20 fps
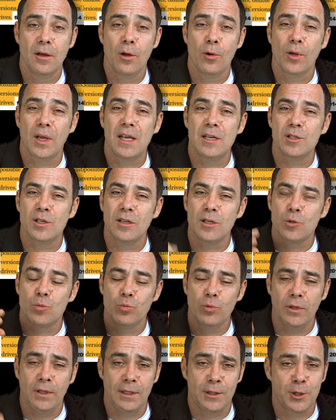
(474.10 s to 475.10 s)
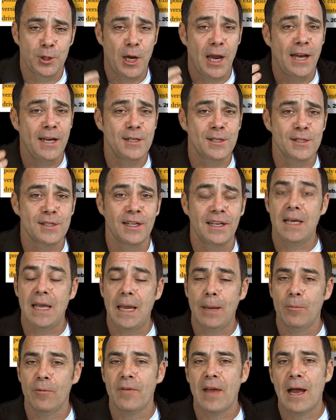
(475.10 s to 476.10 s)
Okay, so this really changes the
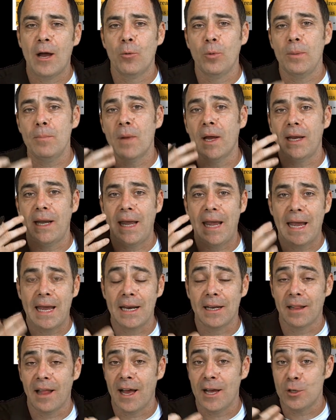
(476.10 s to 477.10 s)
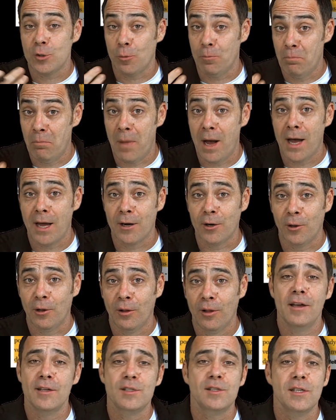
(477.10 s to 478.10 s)
game of how we might analyze or
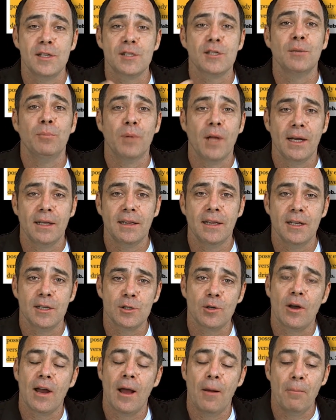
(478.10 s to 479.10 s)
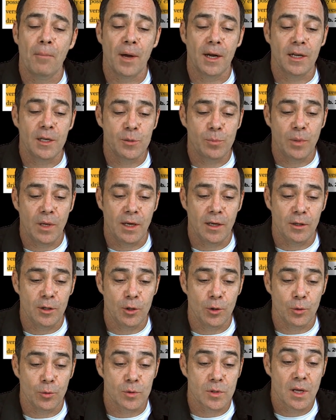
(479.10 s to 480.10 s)
model a system like this, or how money's being
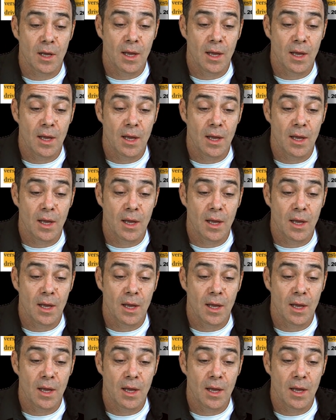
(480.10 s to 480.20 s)
used.